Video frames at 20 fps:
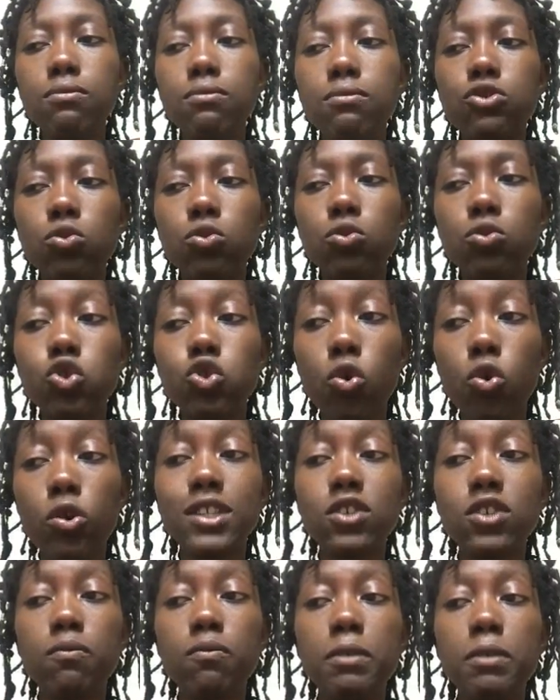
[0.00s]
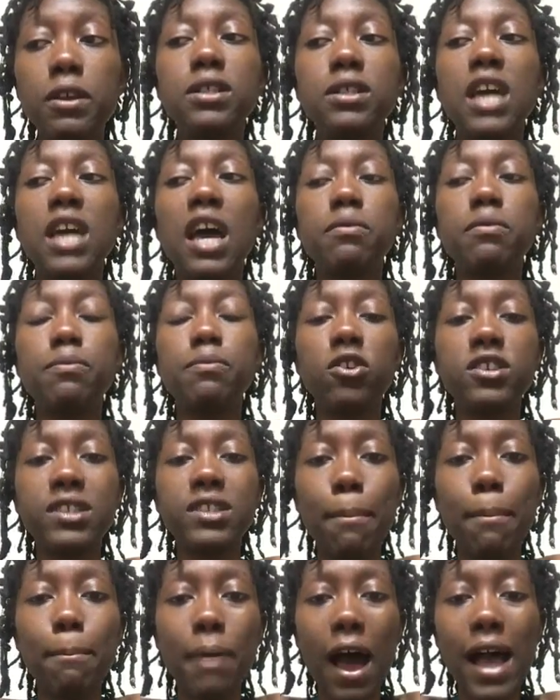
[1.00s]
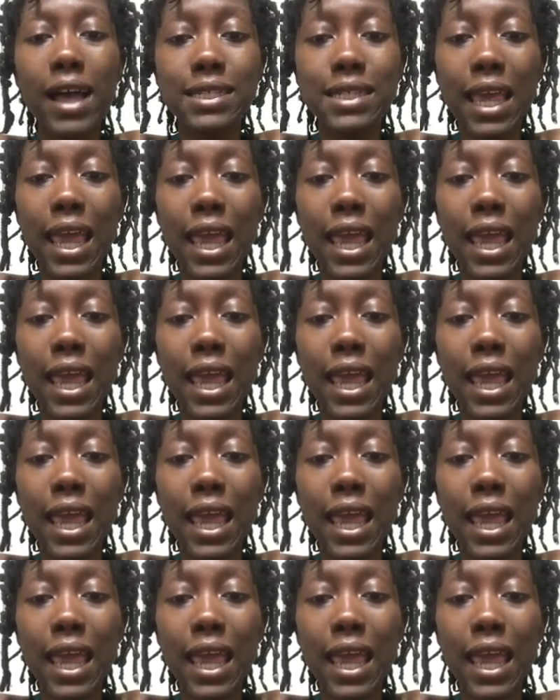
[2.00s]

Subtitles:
So Taurus will be the type of person that buys